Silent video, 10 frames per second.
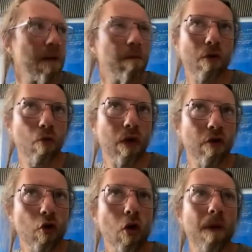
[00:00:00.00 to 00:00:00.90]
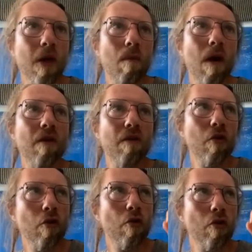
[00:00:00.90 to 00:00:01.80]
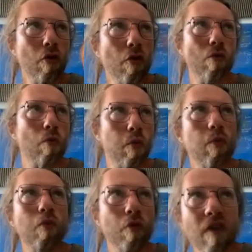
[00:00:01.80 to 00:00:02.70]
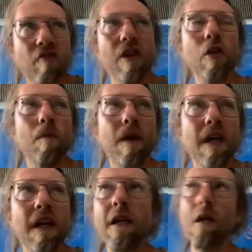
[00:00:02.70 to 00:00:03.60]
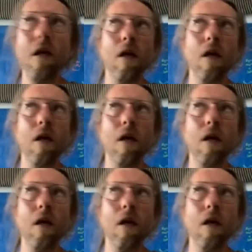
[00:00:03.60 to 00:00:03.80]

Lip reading: But what do you complain about? You enjoy complaining.